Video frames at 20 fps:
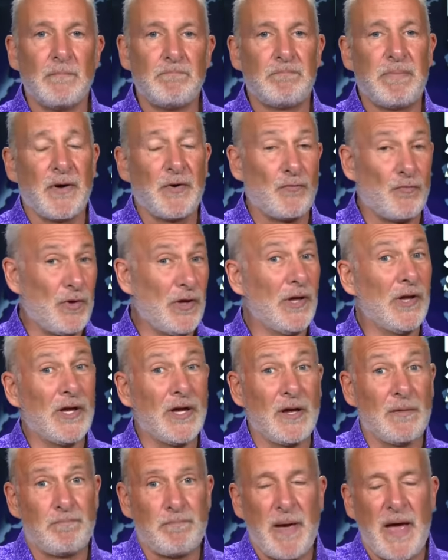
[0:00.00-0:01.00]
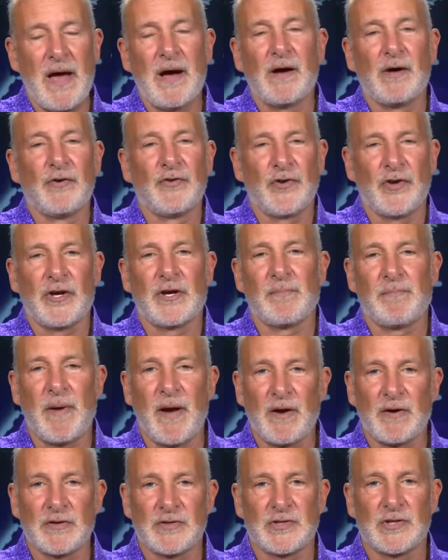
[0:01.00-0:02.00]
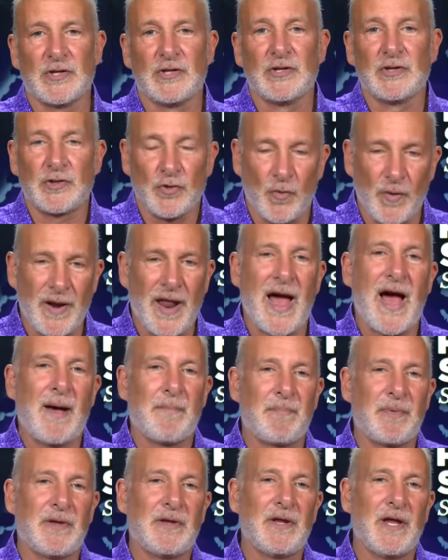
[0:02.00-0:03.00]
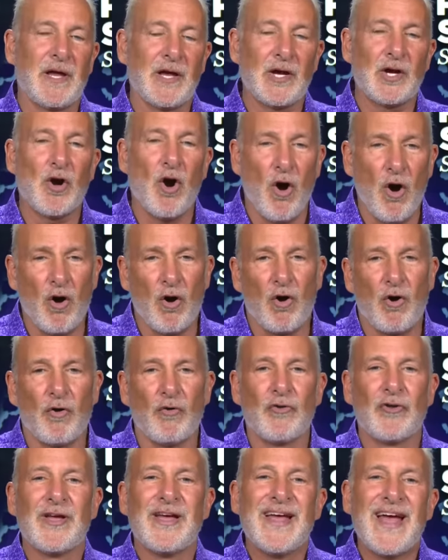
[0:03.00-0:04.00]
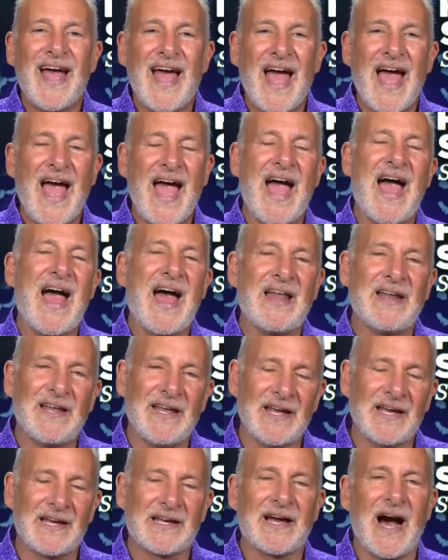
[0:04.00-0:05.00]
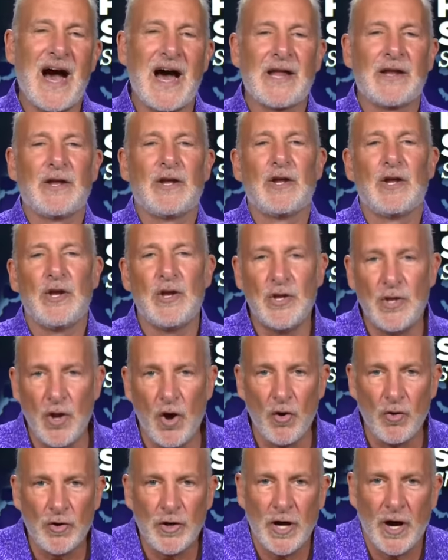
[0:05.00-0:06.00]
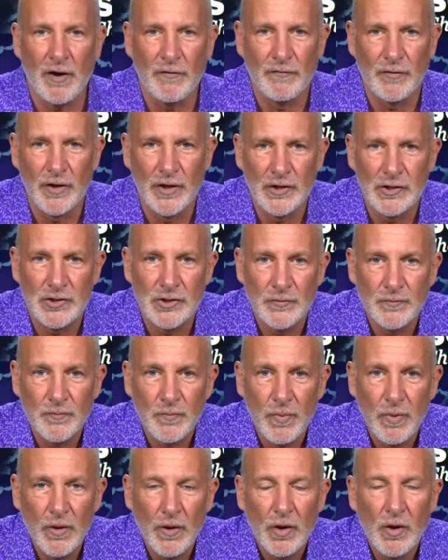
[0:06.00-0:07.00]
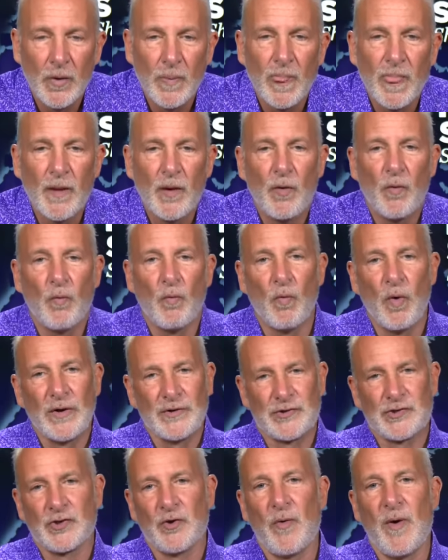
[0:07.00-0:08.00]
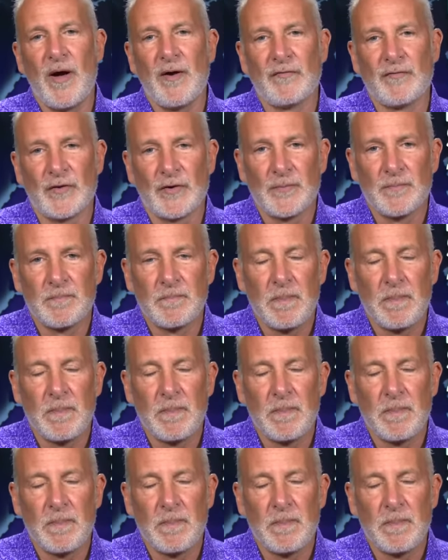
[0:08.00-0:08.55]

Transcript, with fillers: but really it pales in comparison to what happened in gold, and it got no coverage whatsoever.